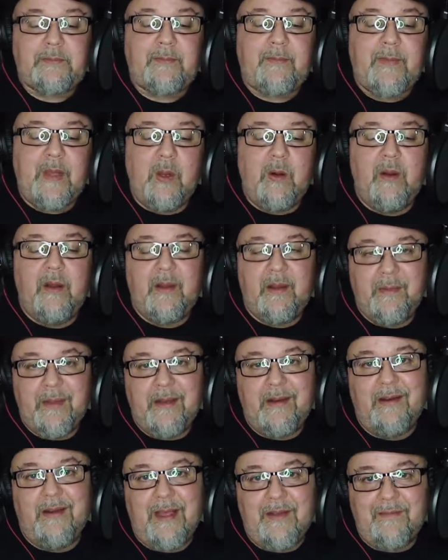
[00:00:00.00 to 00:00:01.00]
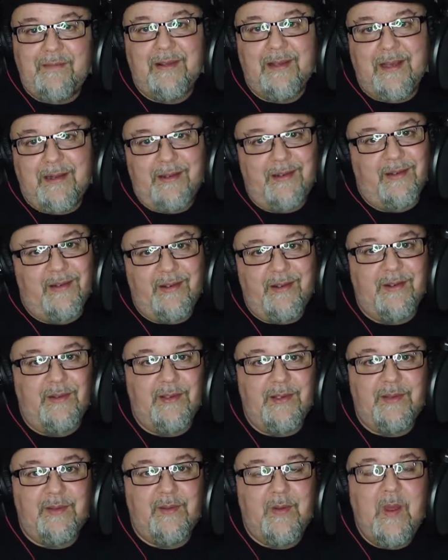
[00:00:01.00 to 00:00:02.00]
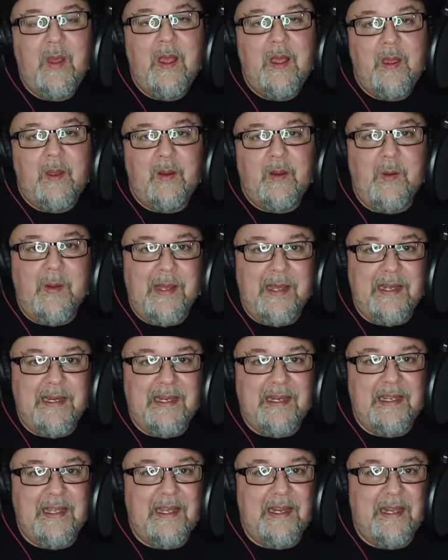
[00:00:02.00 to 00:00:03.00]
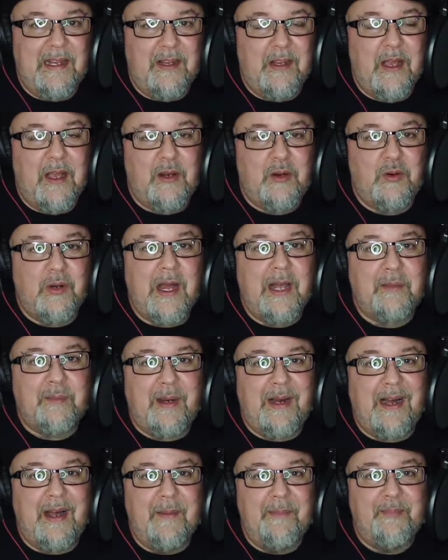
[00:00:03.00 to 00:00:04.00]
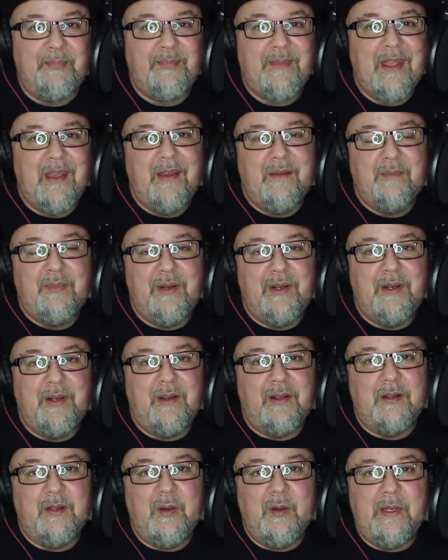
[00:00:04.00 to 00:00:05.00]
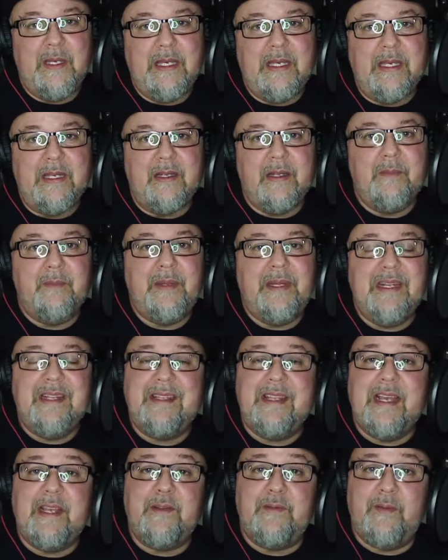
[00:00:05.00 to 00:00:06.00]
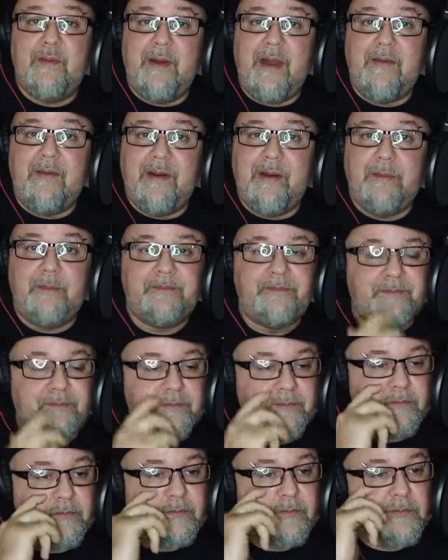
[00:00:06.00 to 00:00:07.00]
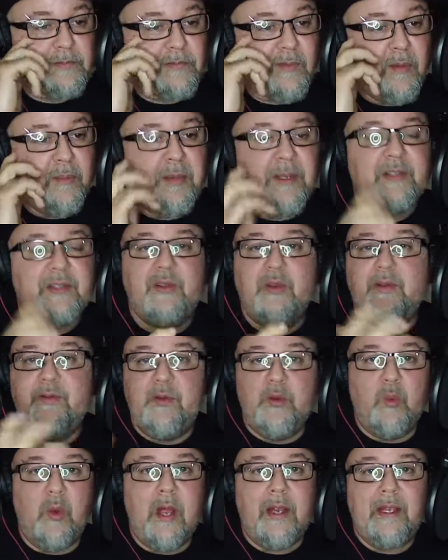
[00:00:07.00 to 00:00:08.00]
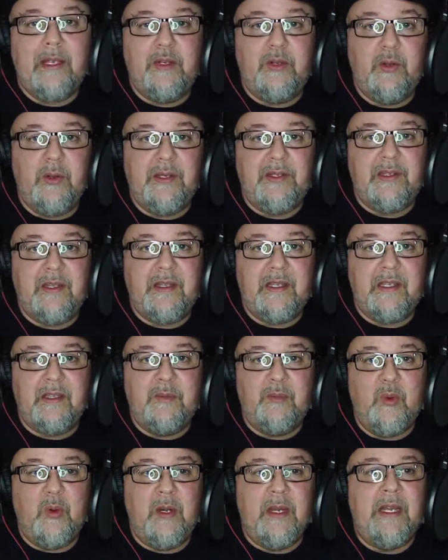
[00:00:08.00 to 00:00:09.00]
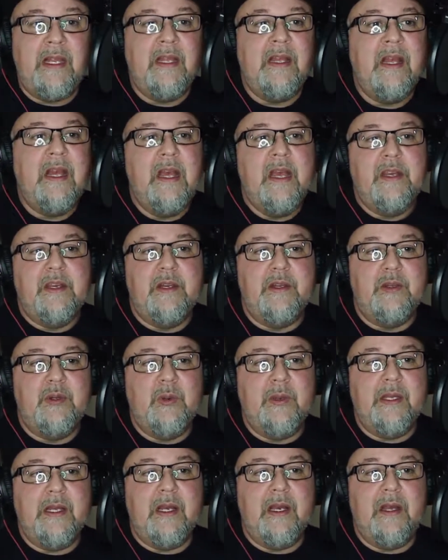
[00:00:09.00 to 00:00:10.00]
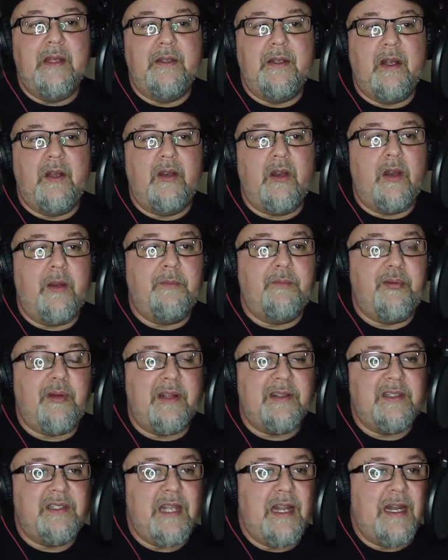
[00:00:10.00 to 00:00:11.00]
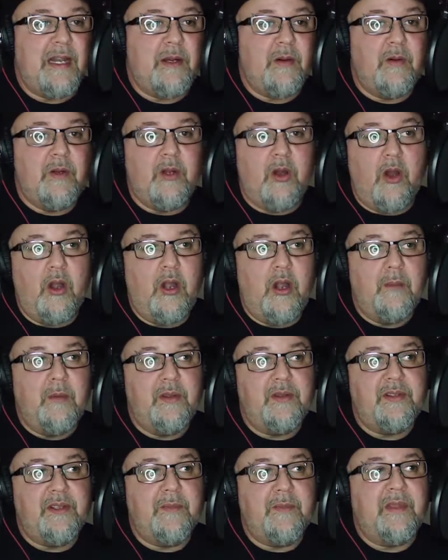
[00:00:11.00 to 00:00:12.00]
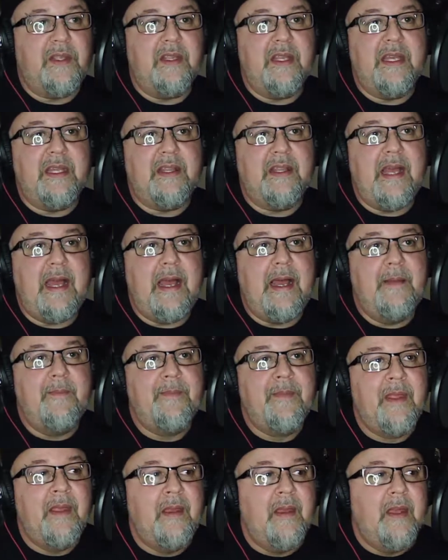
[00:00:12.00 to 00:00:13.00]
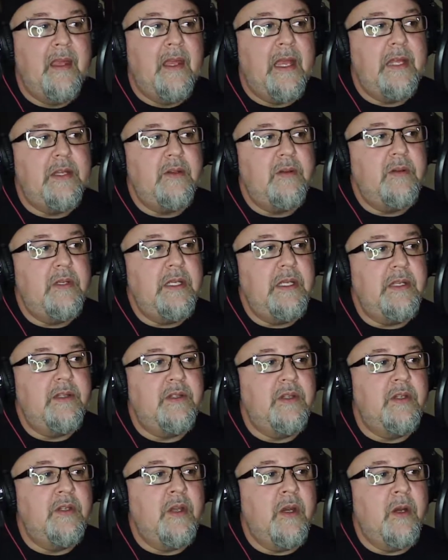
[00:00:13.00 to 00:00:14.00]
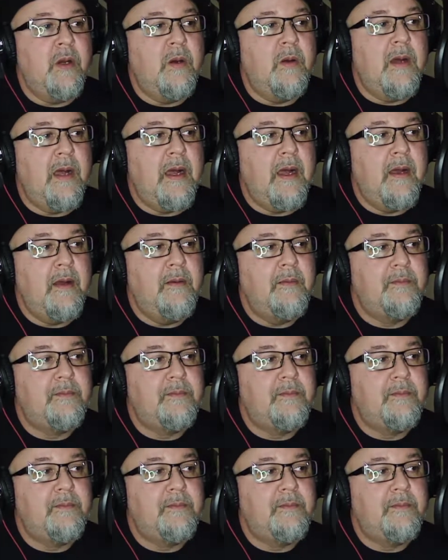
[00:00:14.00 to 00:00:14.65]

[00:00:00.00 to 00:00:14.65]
or it can make your life a lot easier, and just go ahead and get a crock pot, put it on low heat, but it takes forever. But so if you're doing something in the morning, you're doing a prosthetic or an arm or something like that, and you need to know,